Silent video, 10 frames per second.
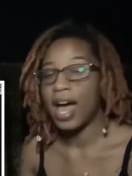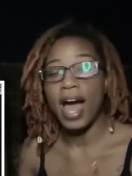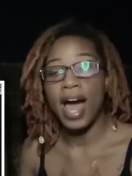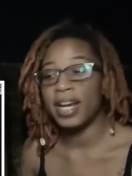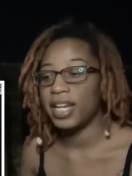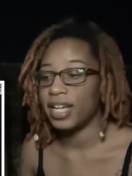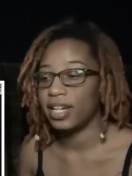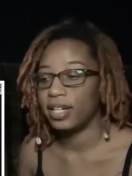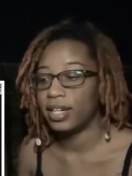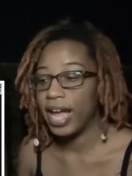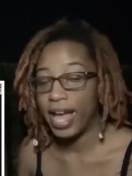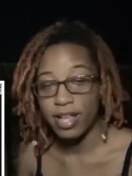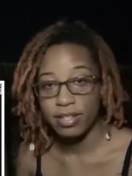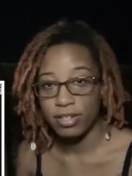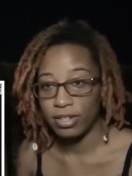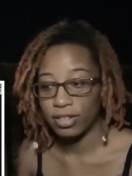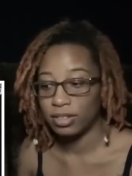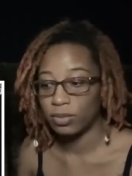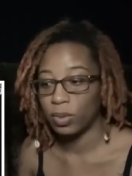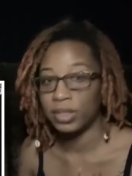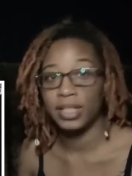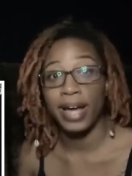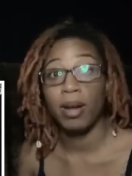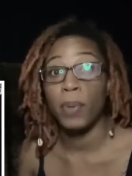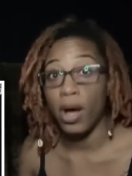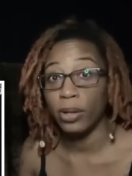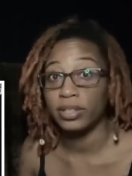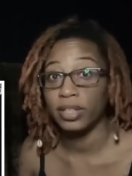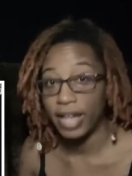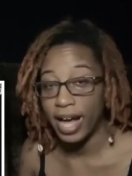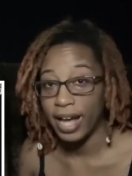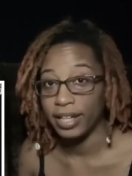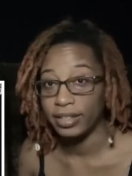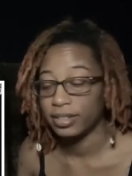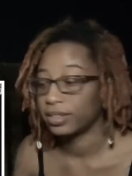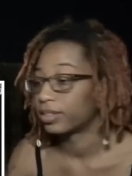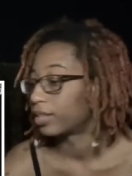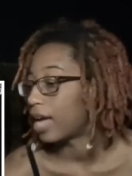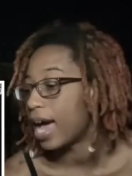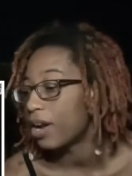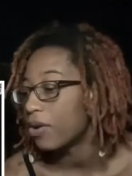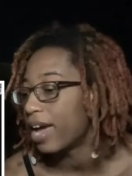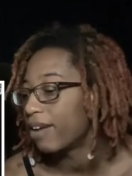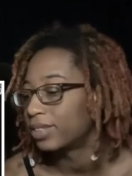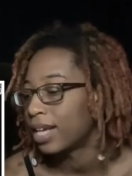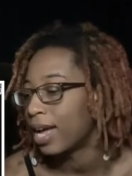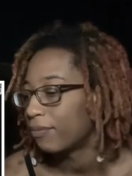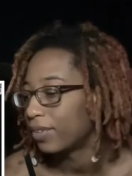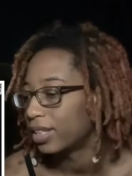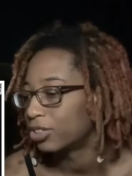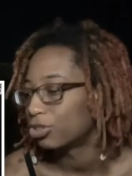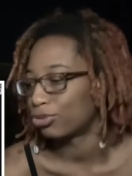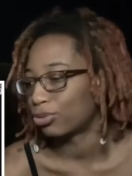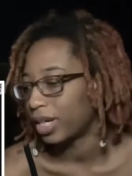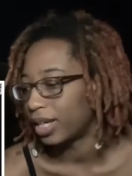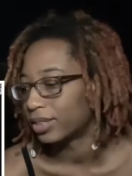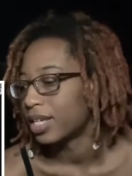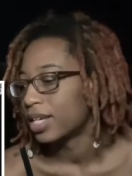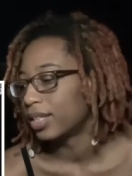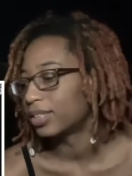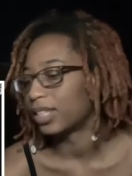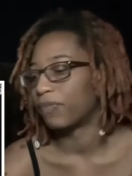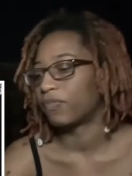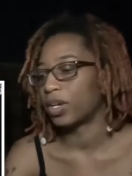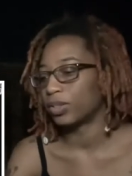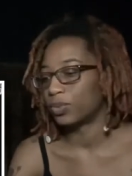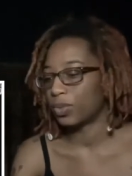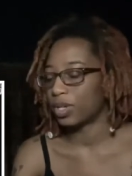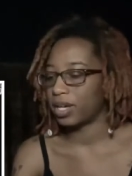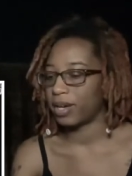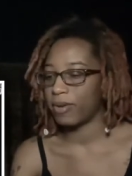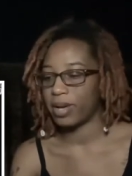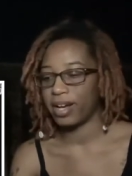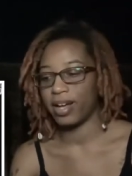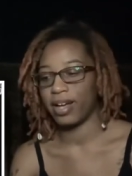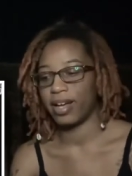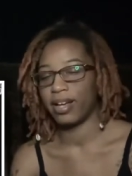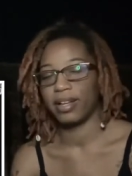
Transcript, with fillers: I need answers. Was that a poltergeist? I don't have time for this stress. This is the so first one. Oh my God.